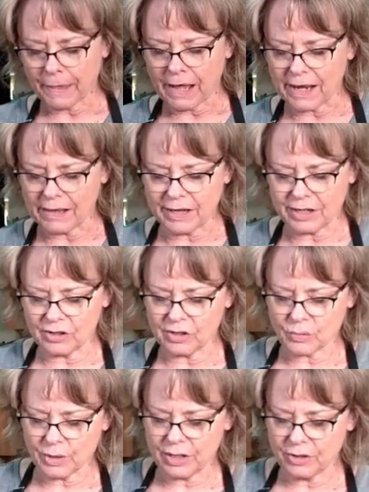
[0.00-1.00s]
I like it
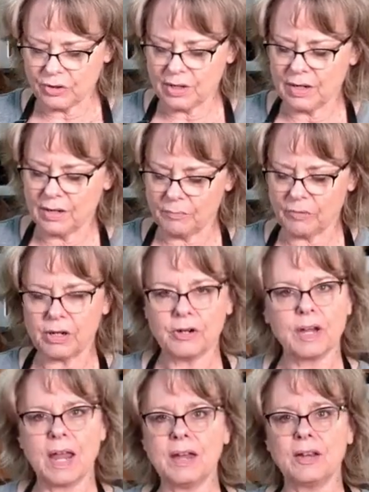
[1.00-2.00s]
this way because you get thicker
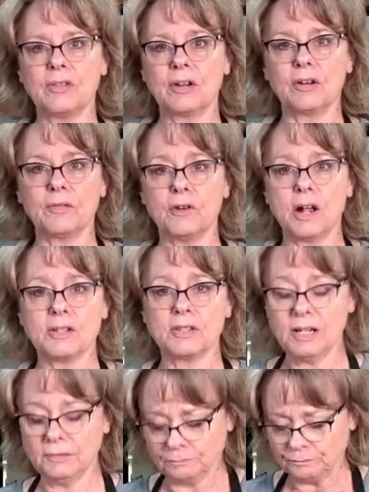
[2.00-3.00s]
cake and thicker
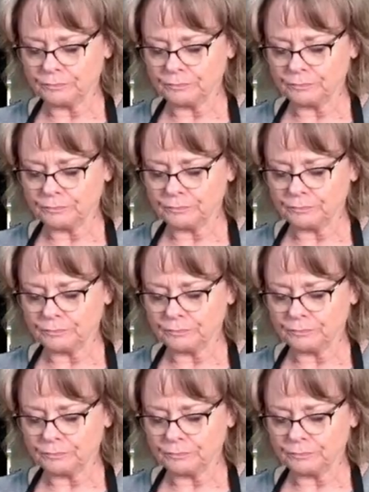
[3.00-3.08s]
frosting.